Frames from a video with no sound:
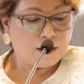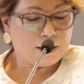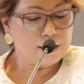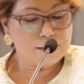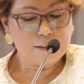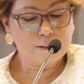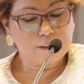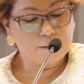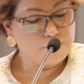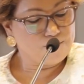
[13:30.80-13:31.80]
This
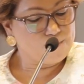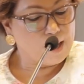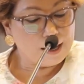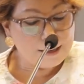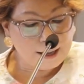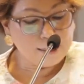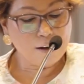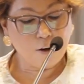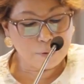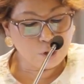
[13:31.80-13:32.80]
is another
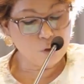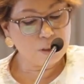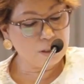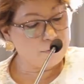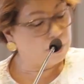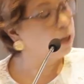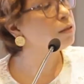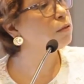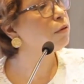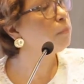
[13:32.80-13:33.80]
opportunity for
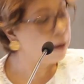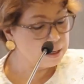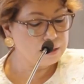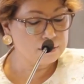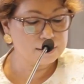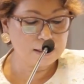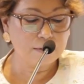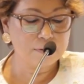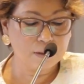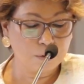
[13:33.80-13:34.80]
us to remind
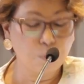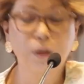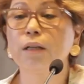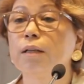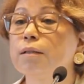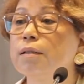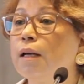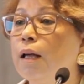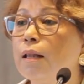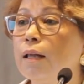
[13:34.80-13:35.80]
ourselves and the world
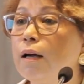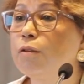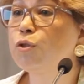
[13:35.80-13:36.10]
that our